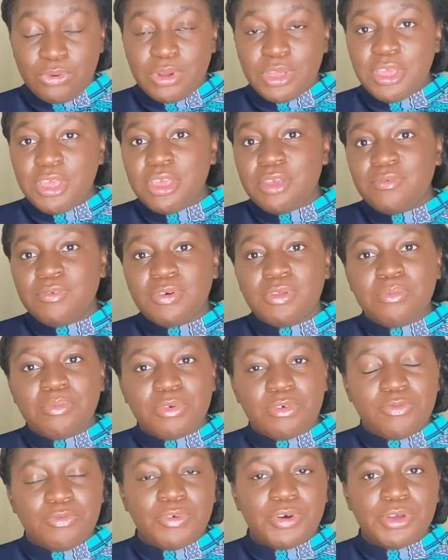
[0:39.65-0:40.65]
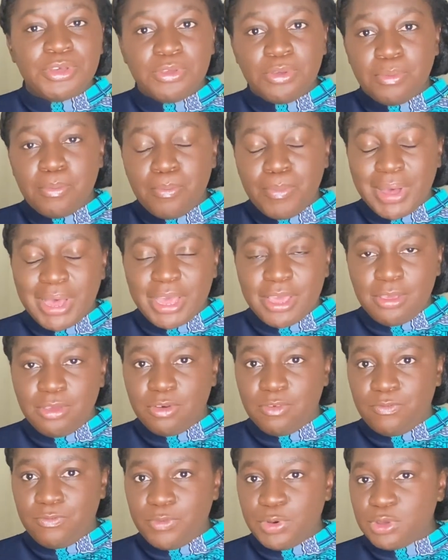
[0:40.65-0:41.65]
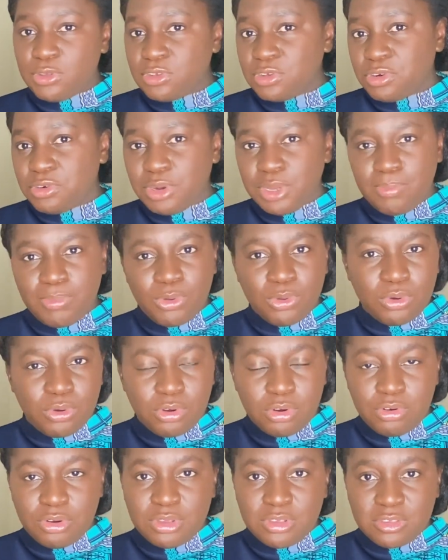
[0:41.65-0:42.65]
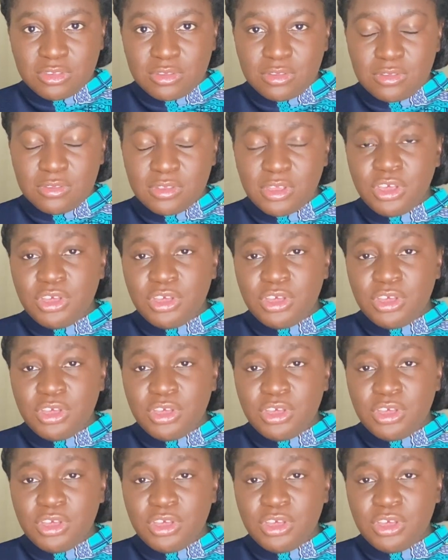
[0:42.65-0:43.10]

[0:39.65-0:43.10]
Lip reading: even before you buy your first cryptocurrencies